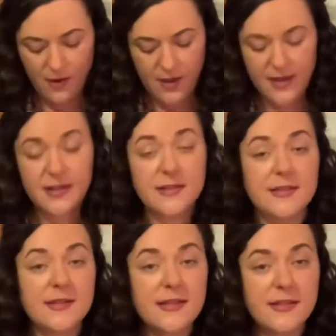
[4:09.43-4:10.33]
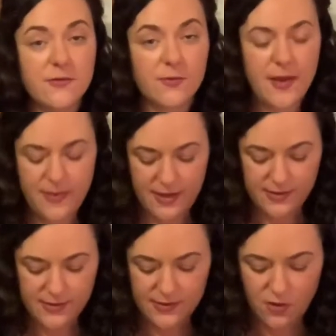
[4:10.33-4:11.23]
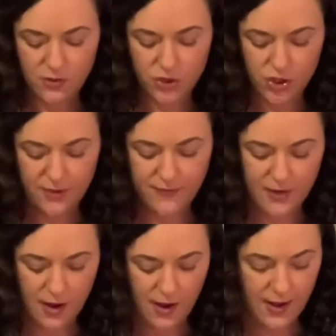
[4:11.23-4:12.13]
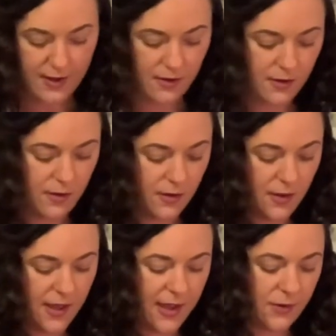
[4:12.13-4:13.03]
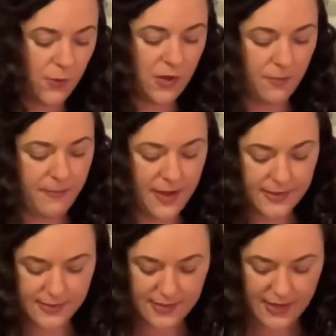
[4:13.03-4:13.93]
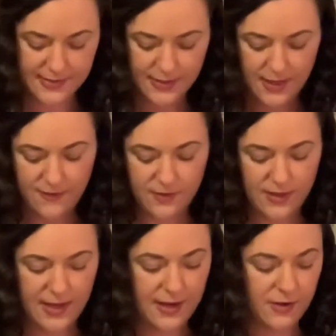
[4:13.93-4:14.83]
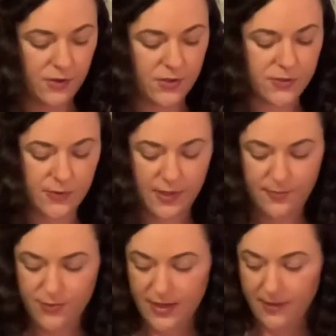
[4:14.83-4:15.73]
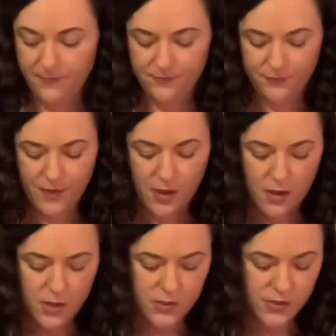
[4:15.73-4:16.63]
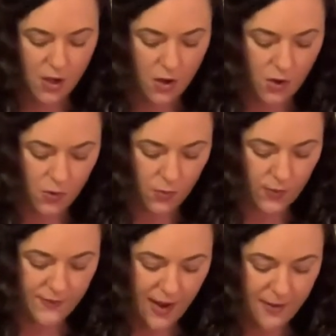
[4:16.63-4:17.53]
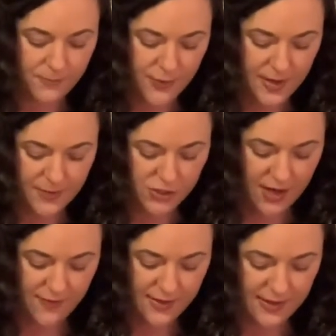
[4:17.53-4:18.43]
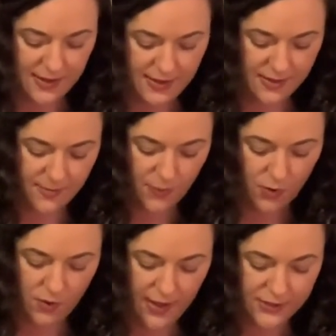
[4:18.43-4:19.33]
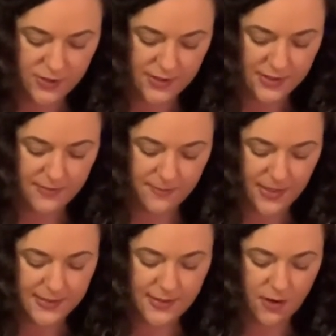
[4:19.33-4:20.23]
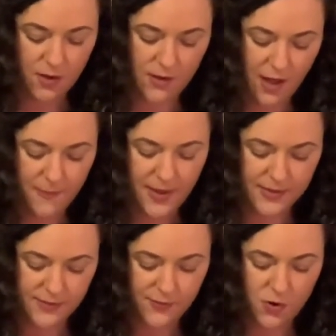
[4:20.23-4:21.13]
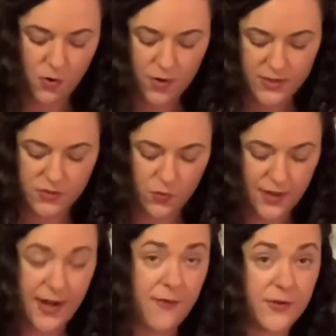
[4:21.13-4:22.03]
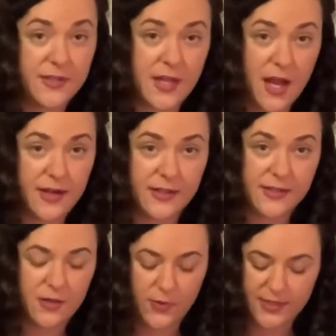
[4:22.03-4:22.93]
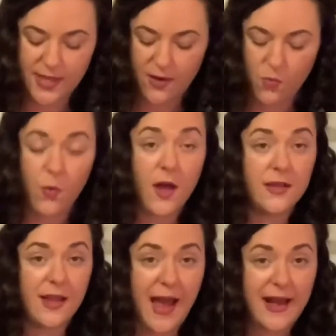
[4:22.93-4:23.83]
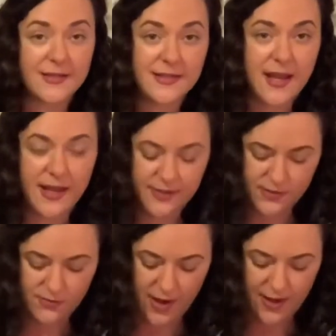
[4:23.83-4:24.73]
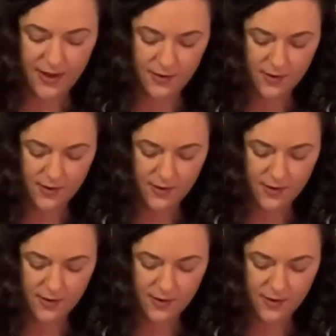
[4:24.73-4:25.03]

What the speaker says: consistent ribbons. It's called chiffonade, and it will mix nice and evenly, and it looks really pretty. So we've gotten pretty much everything in the bowl. I just need to mix it all up. And of course, we're never done until we take one last taste, right?